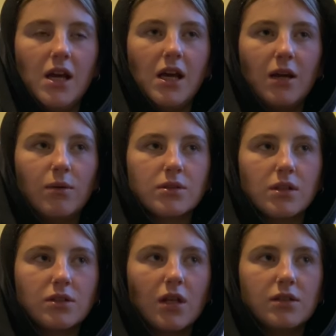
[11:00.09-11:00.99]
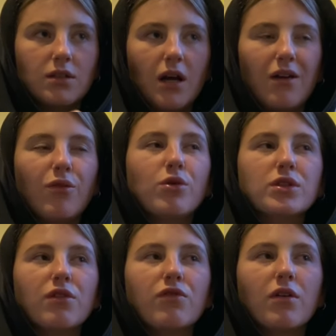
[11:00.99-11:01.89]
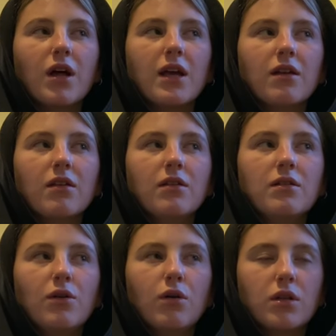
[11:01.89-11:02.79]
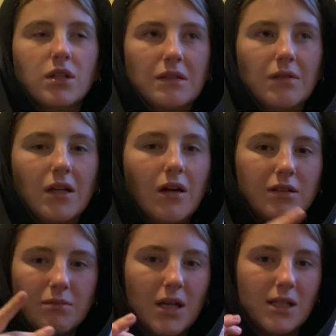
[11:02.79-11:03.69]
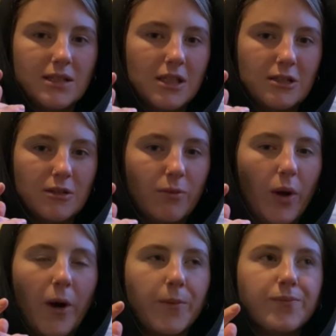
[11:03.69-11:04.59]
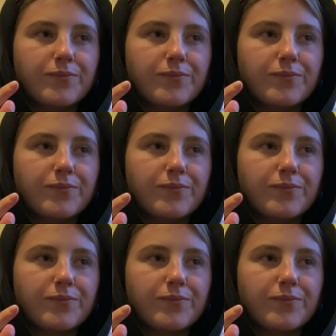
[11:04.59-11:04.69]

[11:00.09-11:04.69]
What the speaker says: It wasn't as good as, I also feel like the author doesn't really know the magic system well.